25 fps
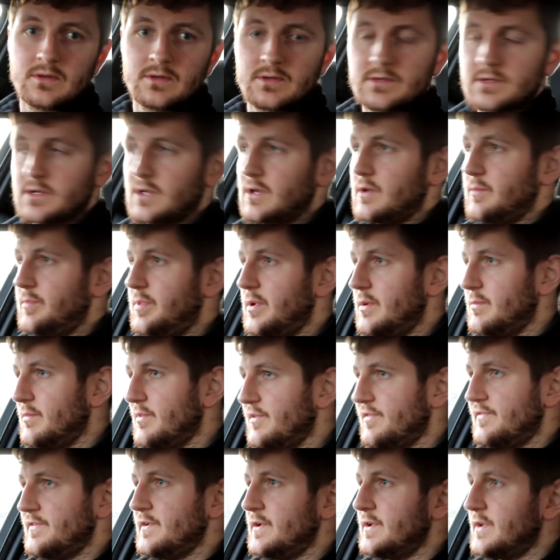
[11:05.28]
Just going to put
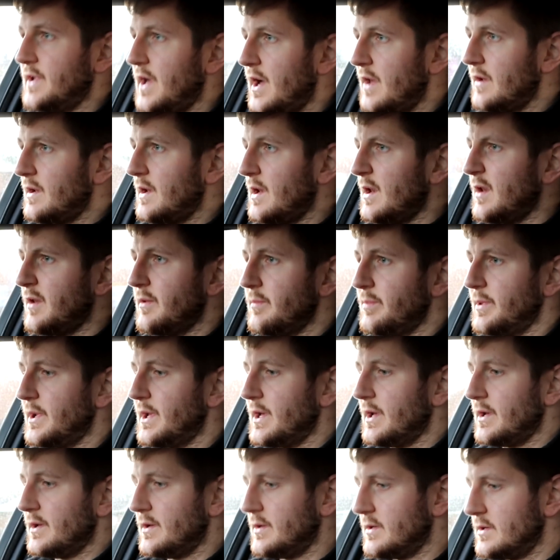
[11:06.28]
my foot down a little
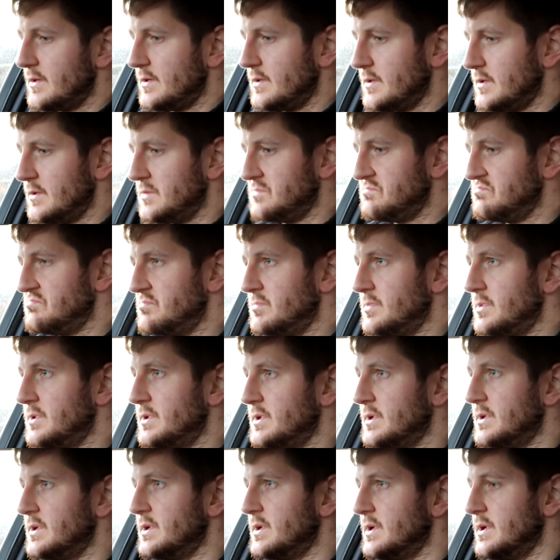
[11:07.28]
bit,
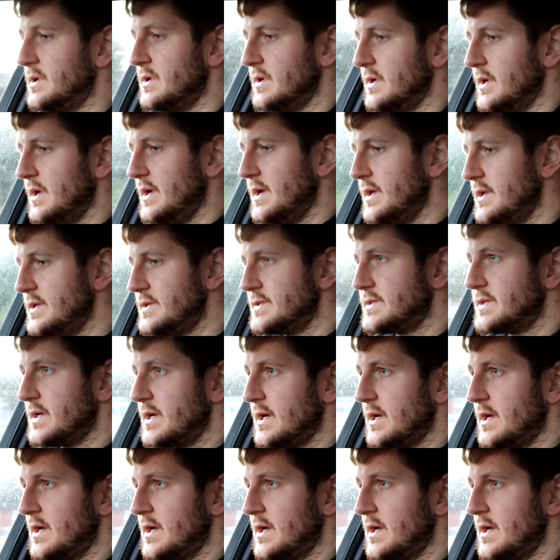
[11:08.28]
and